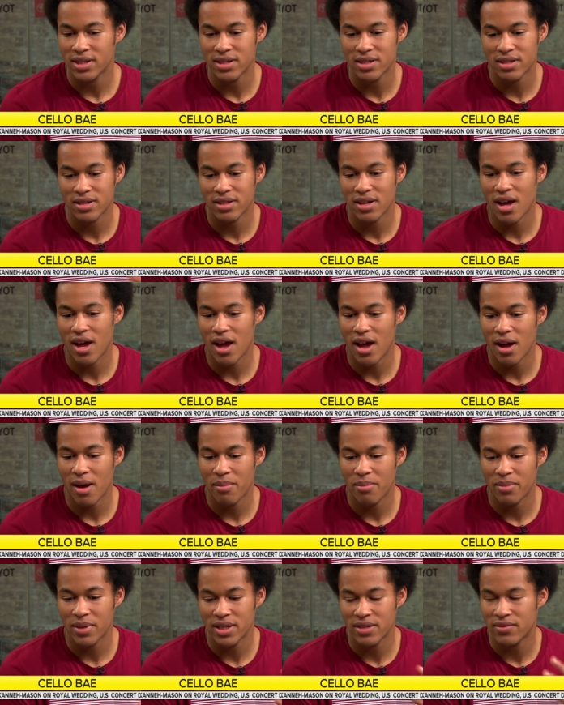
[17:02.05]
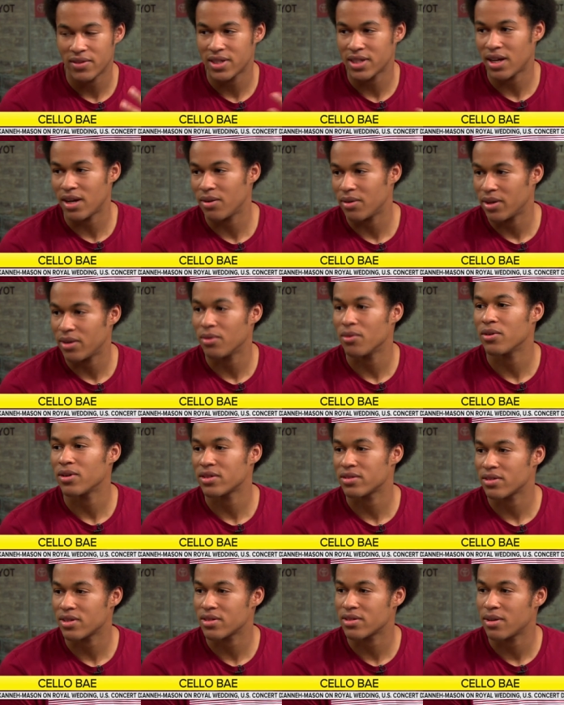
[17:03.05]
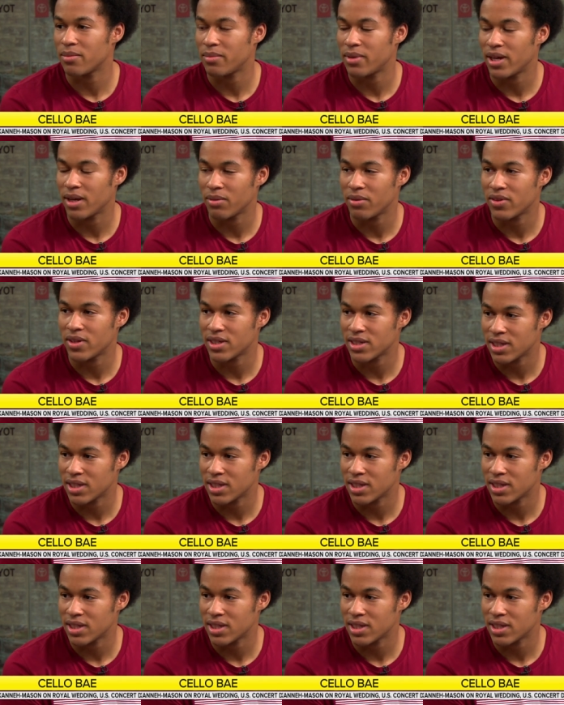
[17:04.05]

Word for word: is a piece for cello and orchestra, so I'm playing with the